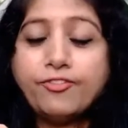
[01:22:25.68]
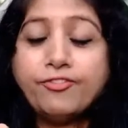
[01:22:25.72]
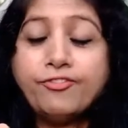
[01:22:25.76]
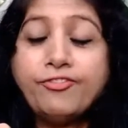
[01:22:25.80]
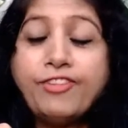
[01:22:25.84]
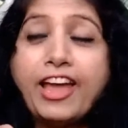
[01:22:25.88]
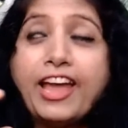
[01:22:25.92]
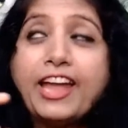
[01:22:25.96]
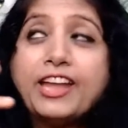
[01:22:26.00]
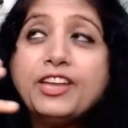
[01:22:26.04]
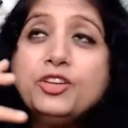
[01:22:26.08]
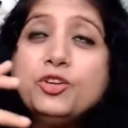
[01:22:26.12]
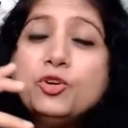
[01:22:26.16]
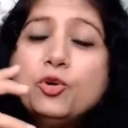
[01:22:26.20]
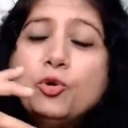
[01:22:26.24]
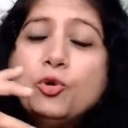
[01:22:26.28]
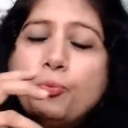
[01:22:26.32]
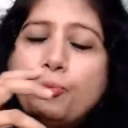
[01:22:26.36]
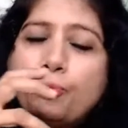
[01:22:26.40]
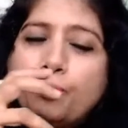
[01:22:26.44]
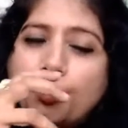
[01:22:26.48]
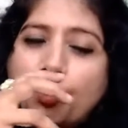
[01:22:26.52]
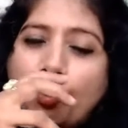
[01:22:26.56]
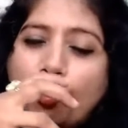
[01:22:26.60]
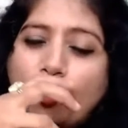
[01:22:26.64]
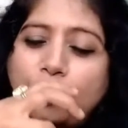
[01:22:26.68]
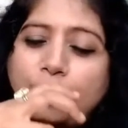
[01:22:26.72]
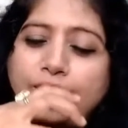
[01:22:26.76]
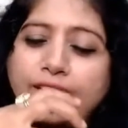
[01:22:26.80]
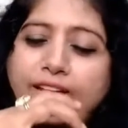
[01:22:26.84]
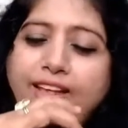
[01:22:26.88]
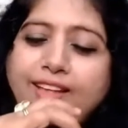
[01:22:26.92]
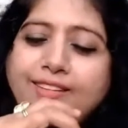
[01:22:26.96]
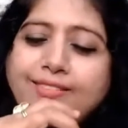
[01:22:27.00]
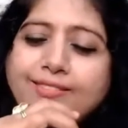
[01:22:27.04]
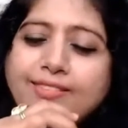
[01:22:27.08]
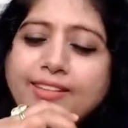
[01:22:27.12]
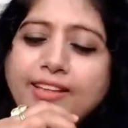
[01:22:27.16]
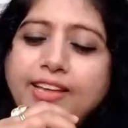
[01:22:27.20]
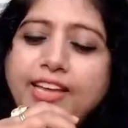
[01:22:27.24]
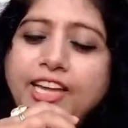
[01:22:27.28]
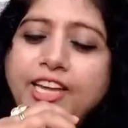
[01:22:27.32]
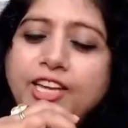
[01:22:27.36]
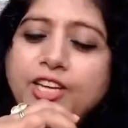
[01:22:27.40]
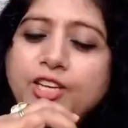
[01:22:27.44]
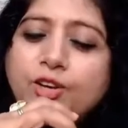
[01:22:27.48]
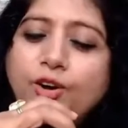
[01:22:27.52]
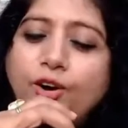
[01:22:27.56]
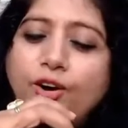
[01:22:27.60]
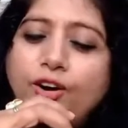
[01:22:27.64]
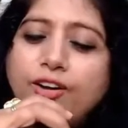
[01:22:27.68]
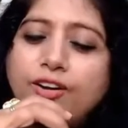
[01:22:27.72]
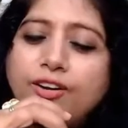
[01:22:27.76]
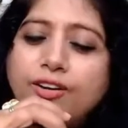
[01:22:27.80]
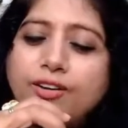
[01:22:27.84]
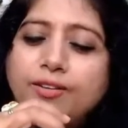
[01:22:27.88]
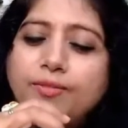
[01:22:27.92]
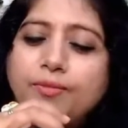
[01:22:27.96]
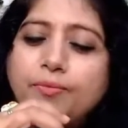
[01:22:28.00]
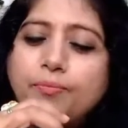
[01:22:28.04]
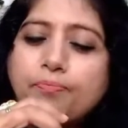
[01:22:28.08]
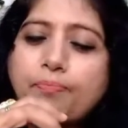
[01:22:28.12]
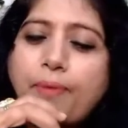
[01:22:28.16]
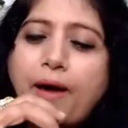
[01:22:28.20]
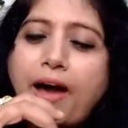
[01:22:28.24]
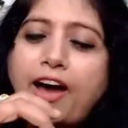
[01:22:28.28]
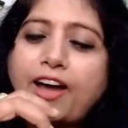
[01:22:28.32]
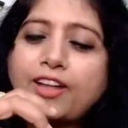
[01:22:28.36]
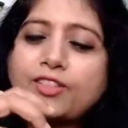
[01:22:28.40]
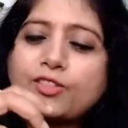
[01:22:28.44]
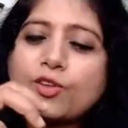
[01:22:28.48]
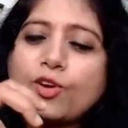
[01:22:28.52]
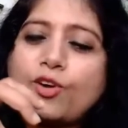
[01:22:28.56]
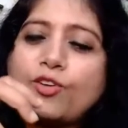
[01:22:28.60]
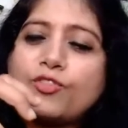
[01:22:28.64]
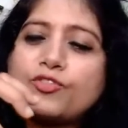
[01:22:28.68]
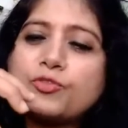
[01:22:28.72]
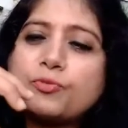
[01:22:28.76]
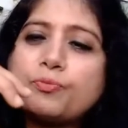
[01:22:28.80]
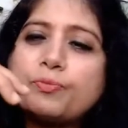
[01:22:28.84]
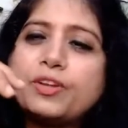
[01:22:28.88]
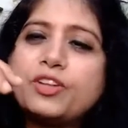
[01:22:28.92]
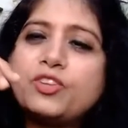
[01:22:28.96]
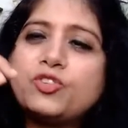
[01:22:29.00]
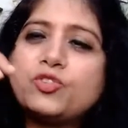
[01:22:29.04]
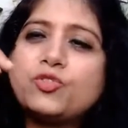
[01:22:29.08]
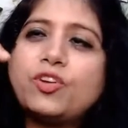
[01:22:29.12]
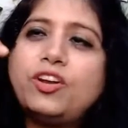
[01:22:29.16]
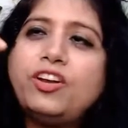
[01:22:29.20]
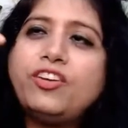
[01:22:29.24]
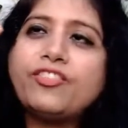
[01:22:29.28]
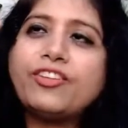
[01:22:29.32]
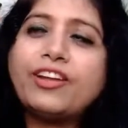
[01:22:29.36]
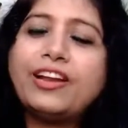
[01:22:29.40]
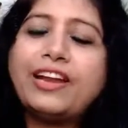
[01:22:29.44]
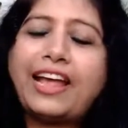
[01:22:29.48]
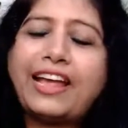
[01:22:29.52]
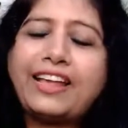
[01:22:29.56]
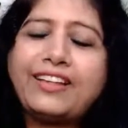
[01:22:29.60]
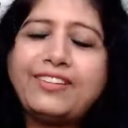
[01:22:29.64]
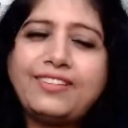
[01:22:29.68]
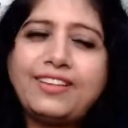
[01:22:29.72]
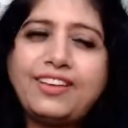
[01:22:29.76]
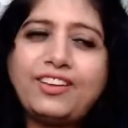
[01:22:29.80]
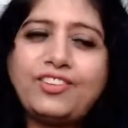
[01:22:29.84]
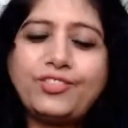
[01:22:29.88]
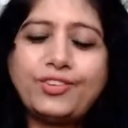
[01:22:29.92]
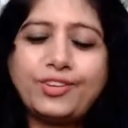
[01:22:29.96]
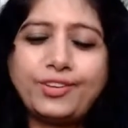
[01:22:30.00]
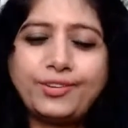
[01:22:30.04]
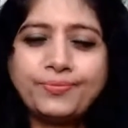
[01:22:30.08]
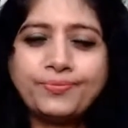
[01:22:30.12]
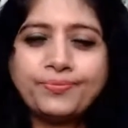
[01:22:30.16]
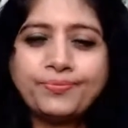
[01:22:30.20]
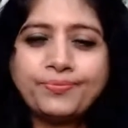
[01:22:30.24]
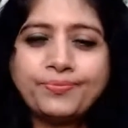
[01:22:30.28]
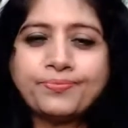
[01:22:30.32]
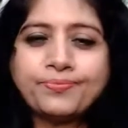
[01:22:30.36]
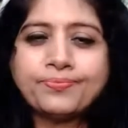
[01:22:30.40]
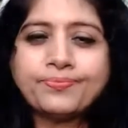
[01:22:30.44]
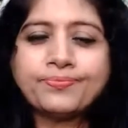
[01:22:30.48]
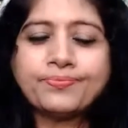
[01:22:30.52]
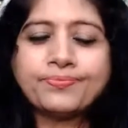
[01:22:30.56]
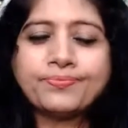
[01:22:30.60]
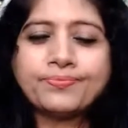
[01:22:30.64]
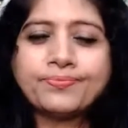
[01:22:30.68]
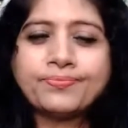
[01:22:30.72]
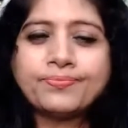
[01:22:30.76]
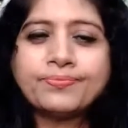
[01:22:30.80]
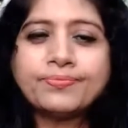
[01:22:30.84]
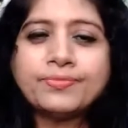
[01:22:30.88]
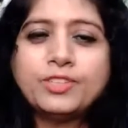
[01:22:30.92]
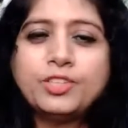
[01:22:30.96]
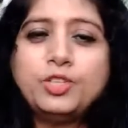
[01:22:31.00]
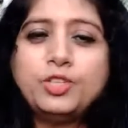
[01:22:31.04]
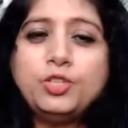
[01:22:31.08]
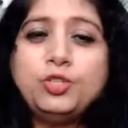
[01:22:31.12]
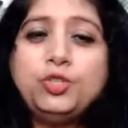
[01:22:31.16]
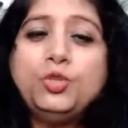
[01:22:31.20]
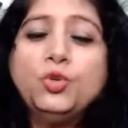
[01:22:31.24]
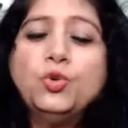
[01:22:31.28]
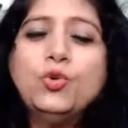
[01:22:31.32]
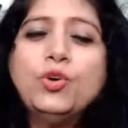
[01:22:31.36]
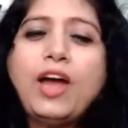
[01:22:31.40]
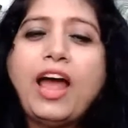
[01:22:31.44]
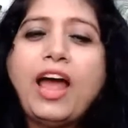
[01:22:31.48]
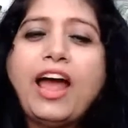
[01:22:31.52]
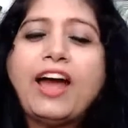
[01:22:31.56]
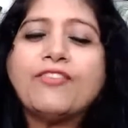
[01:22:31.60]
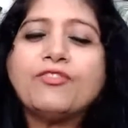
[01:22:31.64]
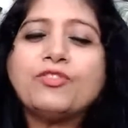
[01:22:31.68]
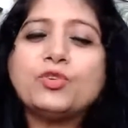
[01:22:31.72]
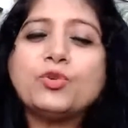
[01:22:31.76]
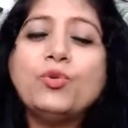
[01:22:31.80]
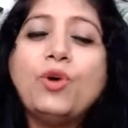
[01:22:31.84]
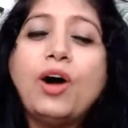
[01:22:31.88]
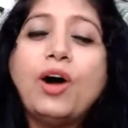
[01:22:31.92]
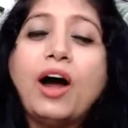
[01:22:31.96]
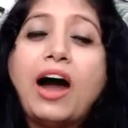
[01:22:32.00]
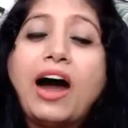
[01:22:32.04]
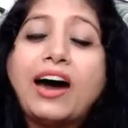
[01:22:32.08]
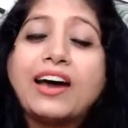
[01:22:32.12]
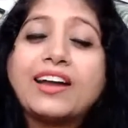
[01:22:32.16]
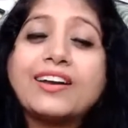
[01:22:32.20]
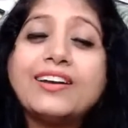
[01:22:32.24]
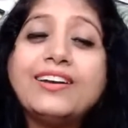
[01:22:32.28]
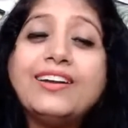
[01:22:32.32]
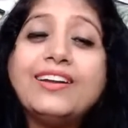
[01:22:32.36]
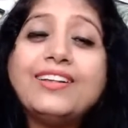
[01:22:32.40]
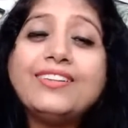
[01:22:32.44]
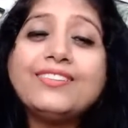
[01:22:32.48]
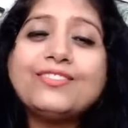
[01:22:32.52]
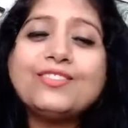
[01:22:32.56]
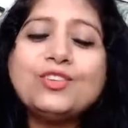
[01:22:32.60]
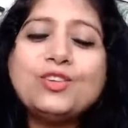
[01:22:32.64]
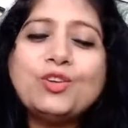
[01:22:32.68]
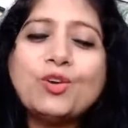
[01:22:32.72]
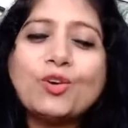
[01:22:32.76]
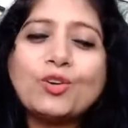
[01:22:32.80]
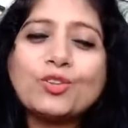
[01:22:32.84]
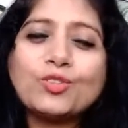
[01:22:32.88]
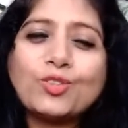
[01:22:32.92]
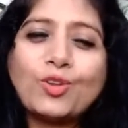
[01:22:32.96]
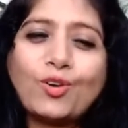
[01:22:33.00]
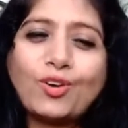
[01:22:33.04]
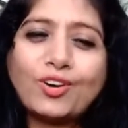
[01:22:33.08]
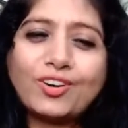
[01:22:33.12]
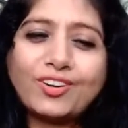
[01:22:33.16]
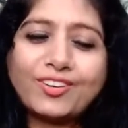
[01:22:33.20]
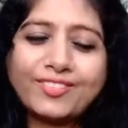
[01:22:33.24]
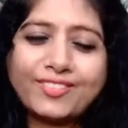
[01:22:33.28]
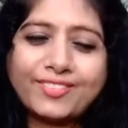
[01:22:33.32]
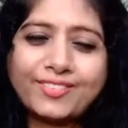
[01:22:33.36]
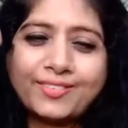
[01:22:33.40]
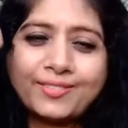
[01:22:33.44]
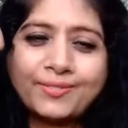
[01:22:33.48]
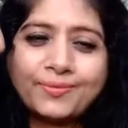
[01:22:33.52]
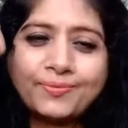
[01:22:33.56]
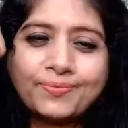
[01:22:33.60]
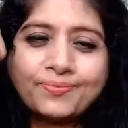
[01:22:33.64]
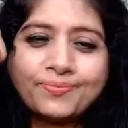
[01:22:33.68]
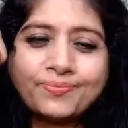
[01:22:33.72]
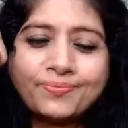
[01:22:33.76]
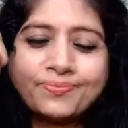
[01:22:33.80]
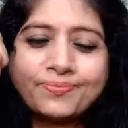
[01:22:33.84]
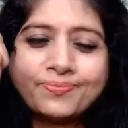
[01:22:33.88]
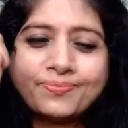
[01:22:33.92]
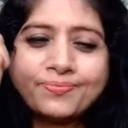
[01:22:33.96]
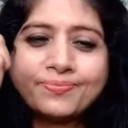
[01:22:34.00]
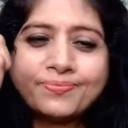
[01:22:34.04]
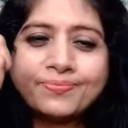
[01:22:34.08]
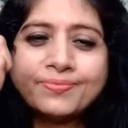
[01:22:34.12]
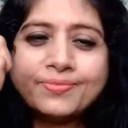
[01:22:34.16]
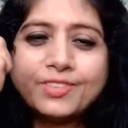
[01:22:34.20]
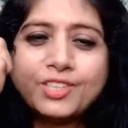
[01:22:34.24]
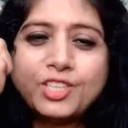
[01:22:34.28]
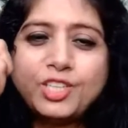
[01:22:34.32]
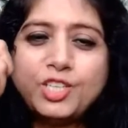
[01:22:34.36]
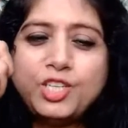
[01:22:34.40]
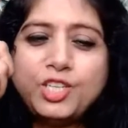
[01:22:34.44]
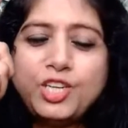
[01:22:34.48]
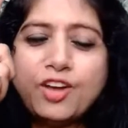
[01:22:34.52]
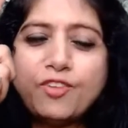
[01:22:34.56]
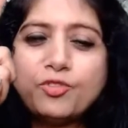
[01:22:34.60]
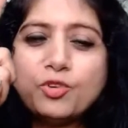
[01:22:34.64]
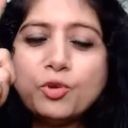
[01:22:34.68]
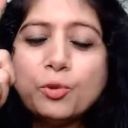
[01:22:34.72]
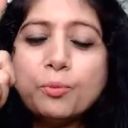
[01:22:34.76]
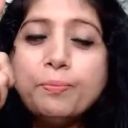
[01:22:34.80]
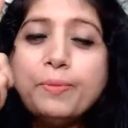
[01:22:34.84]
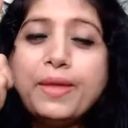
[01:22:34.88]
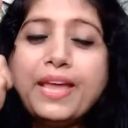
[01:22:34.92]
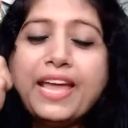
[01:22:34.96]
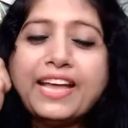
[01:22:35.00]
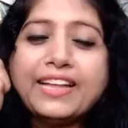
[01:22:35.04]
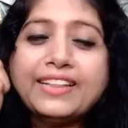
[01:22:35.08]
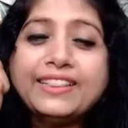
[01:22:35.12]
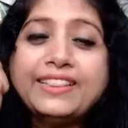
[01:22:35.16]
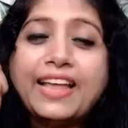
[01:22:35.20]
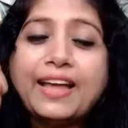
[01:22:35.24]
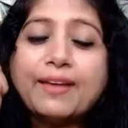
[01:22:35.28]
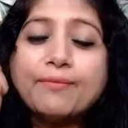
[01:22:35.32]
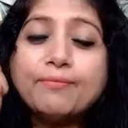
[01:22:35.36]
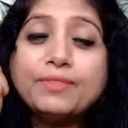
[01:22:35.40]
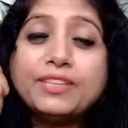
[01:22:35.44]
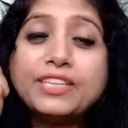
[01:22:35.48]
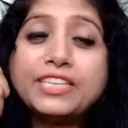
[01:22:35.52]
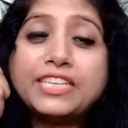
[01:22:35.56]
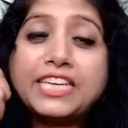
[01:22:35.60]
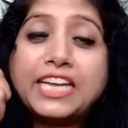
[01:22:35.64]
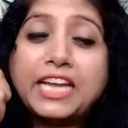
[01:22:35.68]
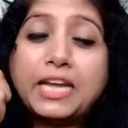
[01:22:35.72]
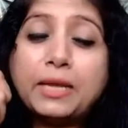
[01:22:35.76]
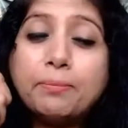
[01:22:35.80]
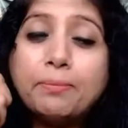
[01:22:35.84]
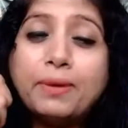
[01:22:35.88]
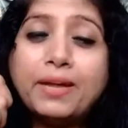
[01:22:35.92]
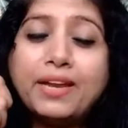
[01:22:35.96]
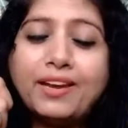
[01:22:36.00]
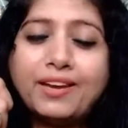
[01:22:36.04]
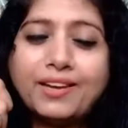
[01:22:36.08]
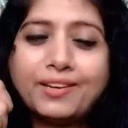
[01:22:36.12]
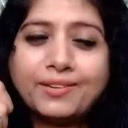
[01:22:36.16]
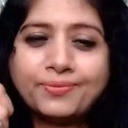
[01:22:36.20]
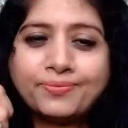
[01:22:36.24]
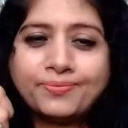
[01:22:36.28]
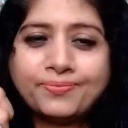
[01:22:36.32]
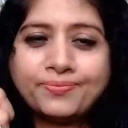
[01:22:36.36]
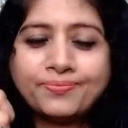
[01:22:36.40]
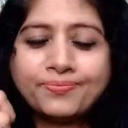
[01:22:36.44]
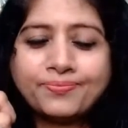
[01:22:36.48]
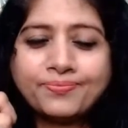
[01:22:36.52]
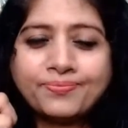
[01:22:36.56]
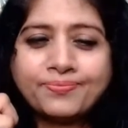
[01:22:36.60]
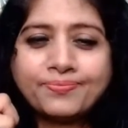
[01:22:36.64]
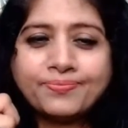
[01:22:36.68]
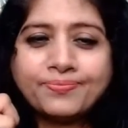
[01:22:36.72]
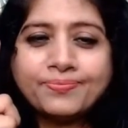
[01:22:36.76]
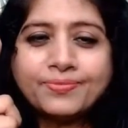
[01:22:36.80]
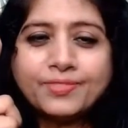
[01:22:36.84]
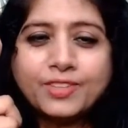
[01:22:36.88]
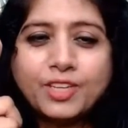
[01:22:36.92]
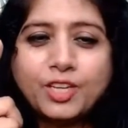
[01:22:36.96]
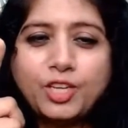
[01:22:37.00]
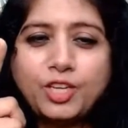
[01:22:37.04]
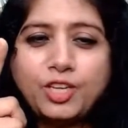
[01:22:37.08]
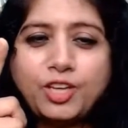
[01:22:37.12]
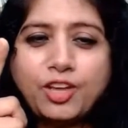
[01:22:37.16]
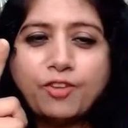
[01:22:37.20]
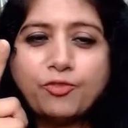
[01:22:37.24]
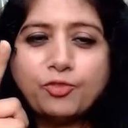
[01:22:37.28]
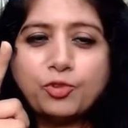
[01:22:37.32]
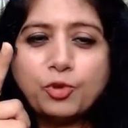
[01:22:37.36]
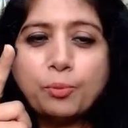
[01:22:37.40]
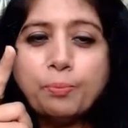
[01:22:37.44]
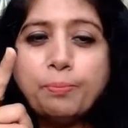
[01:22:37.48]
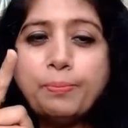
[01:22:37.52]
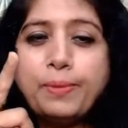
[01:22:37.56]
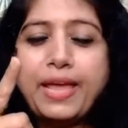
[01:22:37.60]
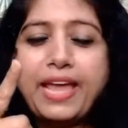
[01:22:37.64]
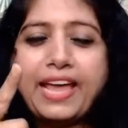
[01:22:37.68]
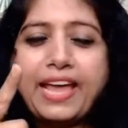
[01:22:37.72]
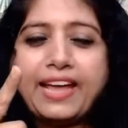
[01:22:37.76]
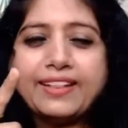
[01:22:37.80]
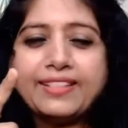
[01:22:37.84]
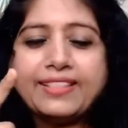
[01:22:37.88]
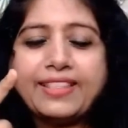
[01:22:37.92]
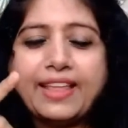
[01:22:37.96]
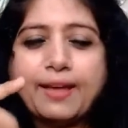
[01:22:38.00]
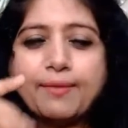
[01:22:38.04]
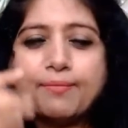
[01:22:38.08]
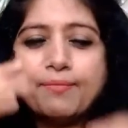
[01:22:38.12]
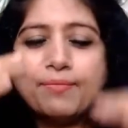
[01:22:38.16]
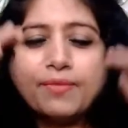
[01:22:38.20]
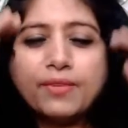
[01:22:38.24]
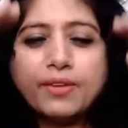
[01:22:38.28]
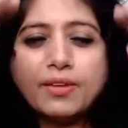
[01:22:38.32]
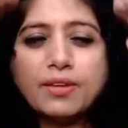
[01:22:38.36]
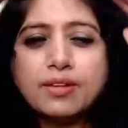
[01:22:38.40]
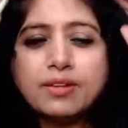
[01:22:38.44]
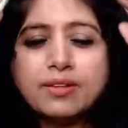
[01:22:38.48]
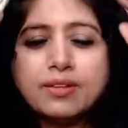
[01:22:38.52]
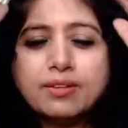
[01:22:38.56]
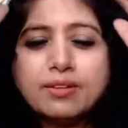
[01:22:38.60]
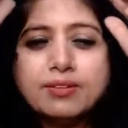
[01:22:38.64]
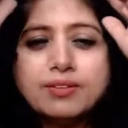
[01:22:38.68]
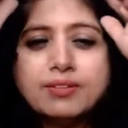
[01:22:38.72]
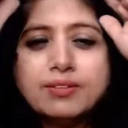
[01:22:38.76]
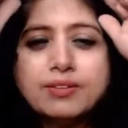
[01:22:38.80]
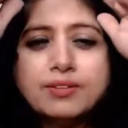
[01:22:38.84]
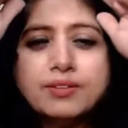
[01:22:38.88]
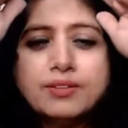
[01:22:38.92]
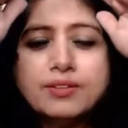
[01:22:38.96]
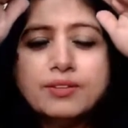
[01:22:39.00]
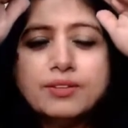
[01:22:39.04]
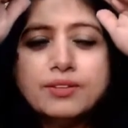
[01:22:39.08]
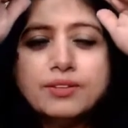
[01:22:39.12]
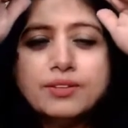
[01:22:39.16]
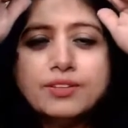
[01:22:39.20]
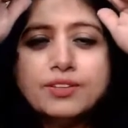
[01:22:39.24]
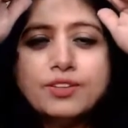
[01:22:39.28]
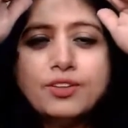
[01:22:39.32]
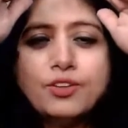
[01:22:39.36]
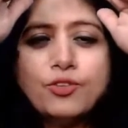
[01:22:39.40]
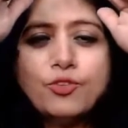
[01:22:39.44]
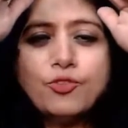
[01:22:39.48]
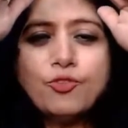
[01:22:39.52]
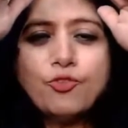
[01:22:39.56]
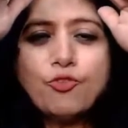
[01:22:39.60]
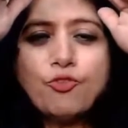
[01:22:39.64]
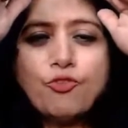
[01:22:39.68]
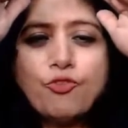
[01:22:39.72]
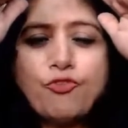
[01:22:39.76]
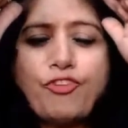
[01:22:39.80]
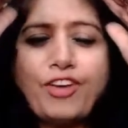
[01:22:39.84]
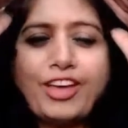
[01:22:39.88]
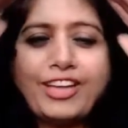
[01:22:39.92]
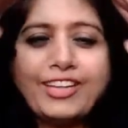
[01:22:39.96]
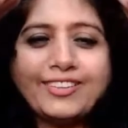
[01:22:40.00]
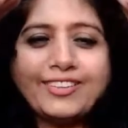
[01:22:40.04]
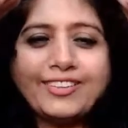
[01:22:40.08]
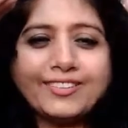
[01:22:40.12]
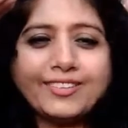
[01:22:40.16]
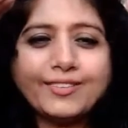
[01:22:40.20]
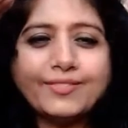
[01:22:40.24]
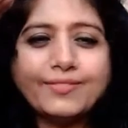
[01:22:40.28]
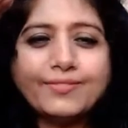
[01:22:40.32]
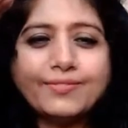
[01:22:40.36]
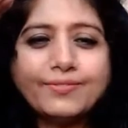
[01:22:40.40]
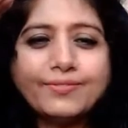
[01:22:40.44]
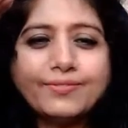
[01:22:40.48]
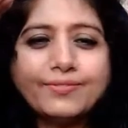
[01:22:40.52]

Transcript: when you progress in your path of spiritual realization, you have to harness your thoughts. You have to make them stable. You have to make them fixed.